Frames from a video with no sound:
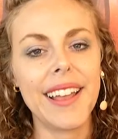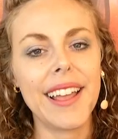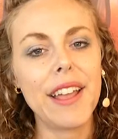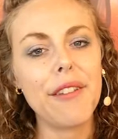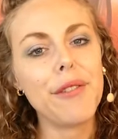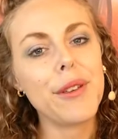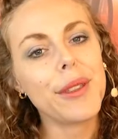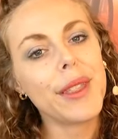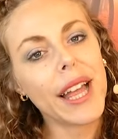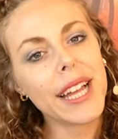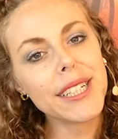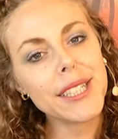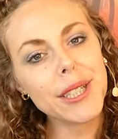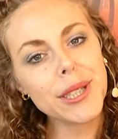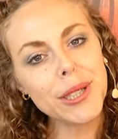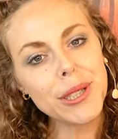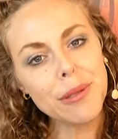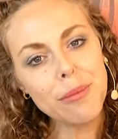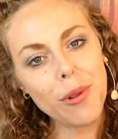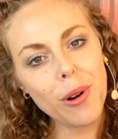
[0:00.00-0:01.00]
If you'd like
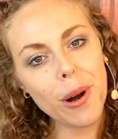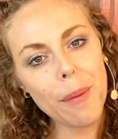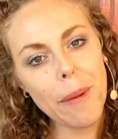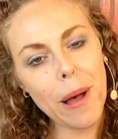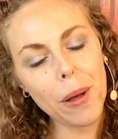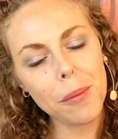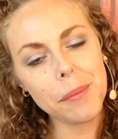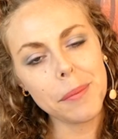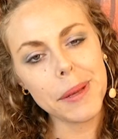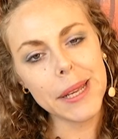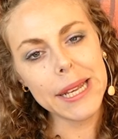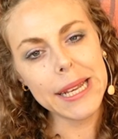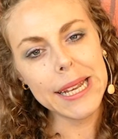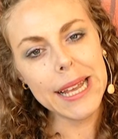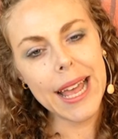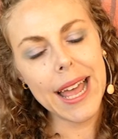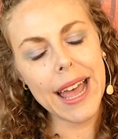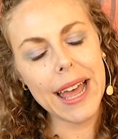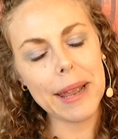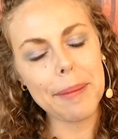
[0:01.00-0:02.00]
to learn more about
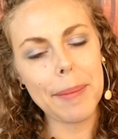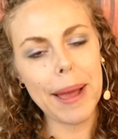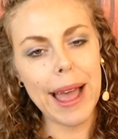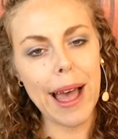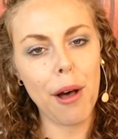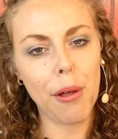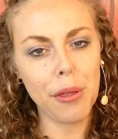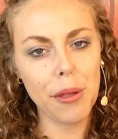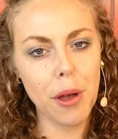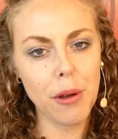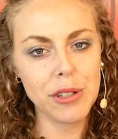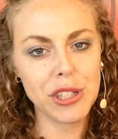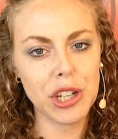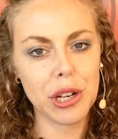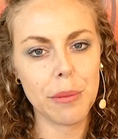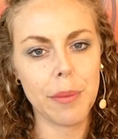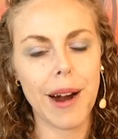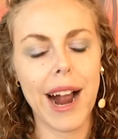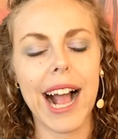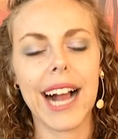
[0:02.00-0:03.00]
me and my health
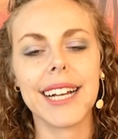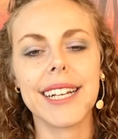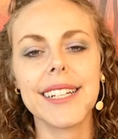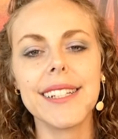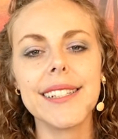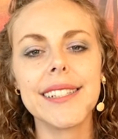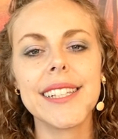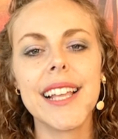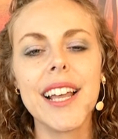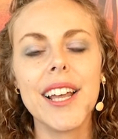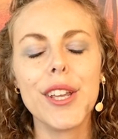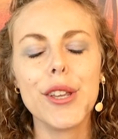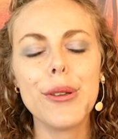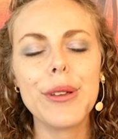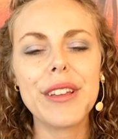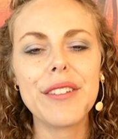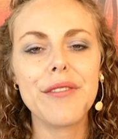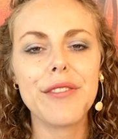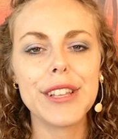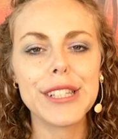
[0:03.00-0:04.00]
coaching practice, you
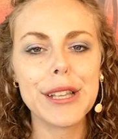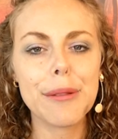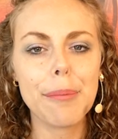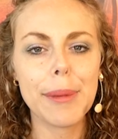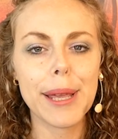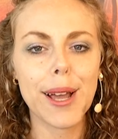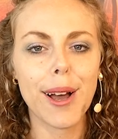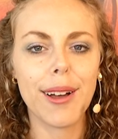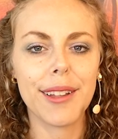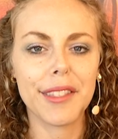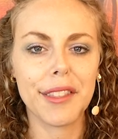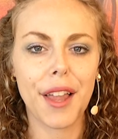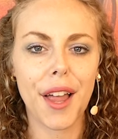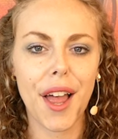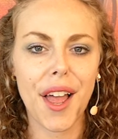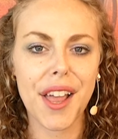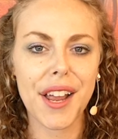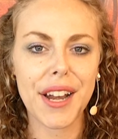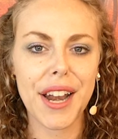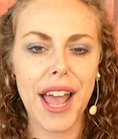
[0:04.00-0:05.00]
can visit me
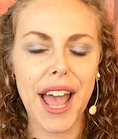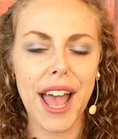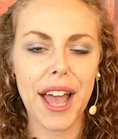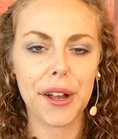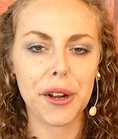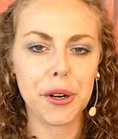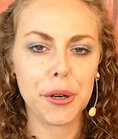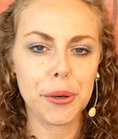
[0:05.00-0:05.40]
online at